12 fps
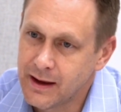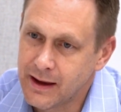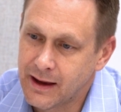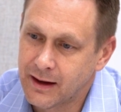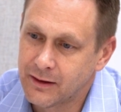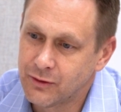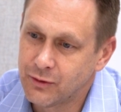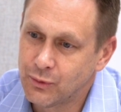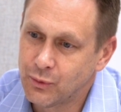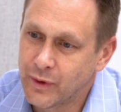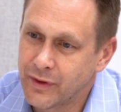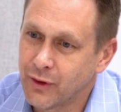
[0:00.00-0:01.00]
And
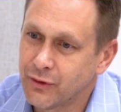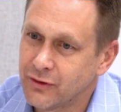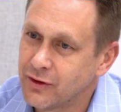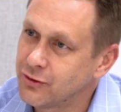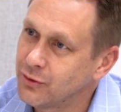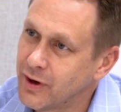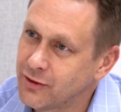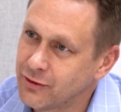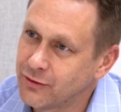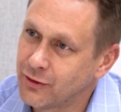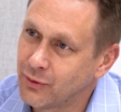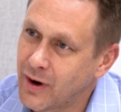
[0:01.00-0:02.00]
when those
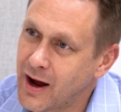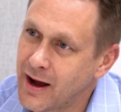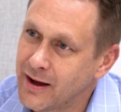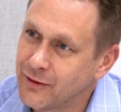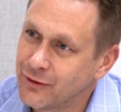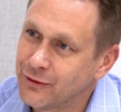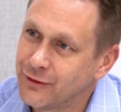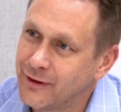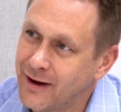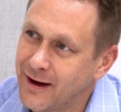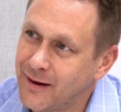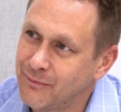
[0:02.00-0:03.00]
situations arise,
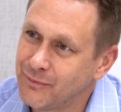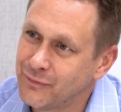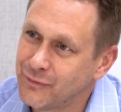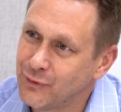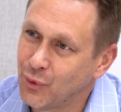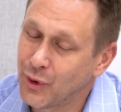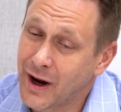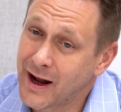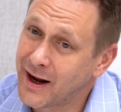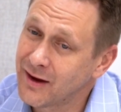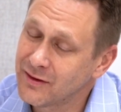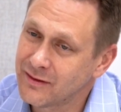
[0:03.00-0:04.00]
um, we're
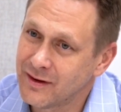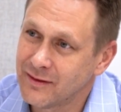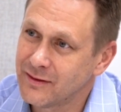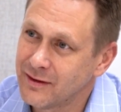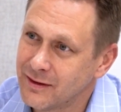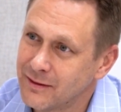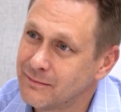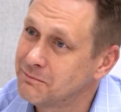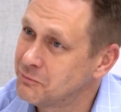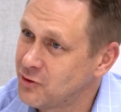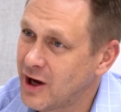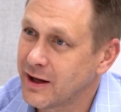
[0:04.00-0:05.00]
not hesitant to
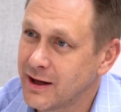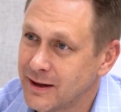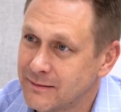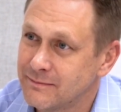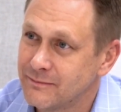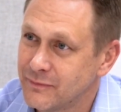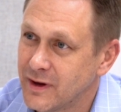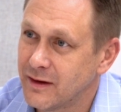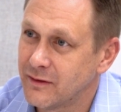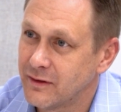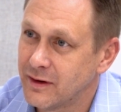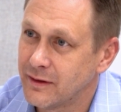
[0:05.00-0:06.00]
check in
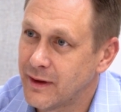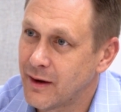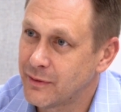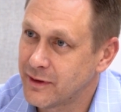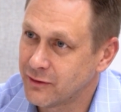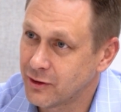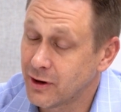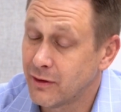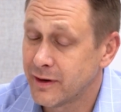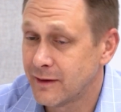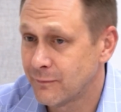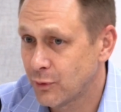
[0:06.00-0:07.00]
and see how things are
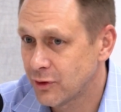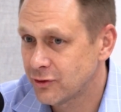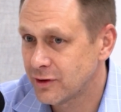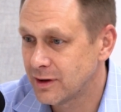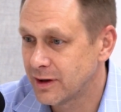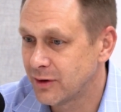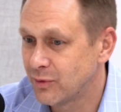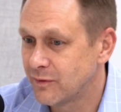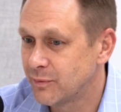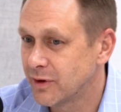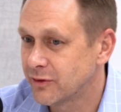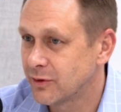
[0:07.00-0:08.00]
going. And fortunately,
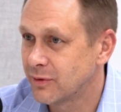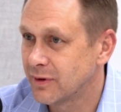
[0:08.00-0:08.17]
we've built a